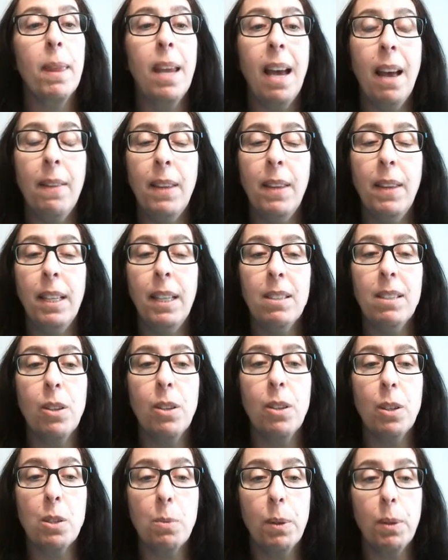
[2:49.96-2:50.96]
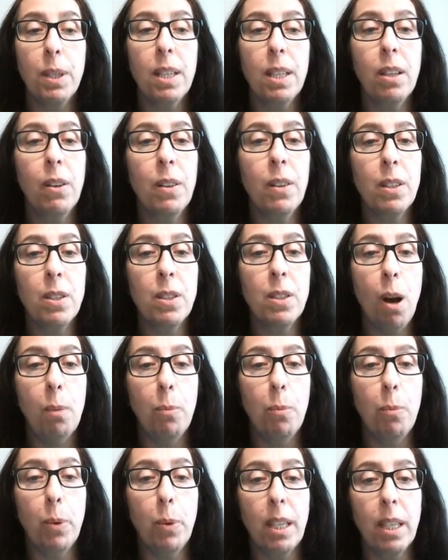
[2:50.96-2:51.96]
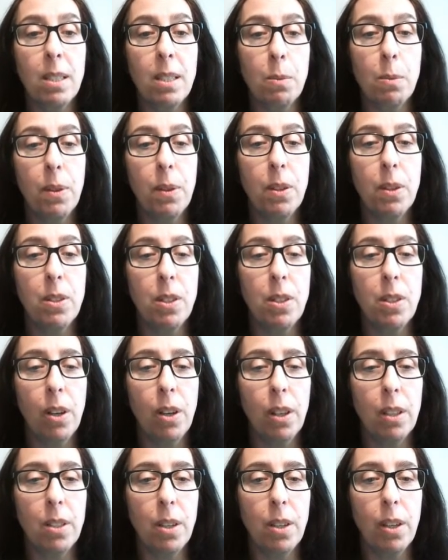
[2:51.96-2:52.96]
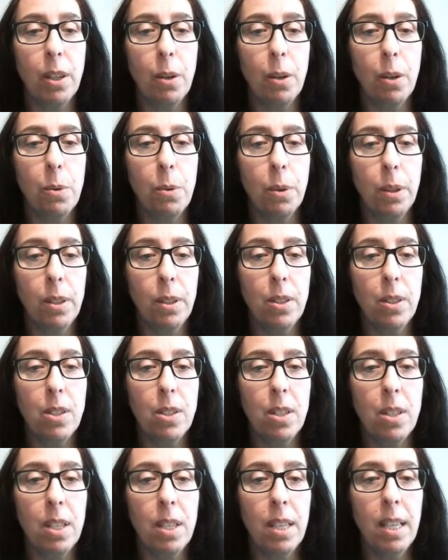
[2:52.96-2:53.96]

And then he starts working on the top wings with the dark orange,